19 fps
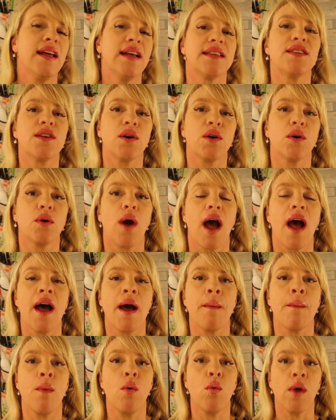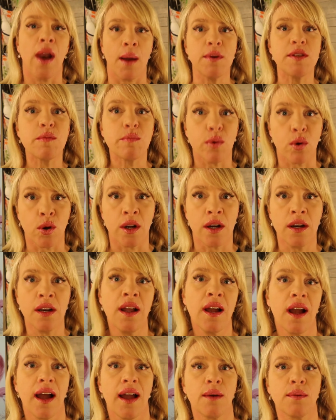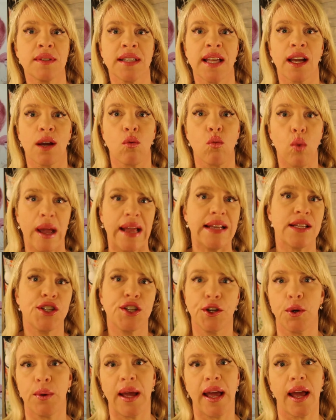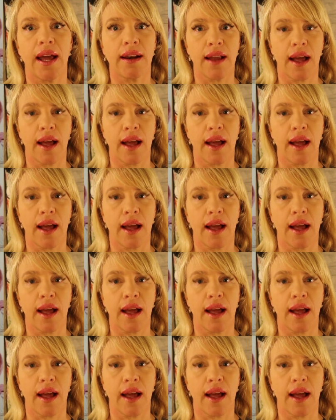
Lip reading: So when I was born, I was like a white towhead.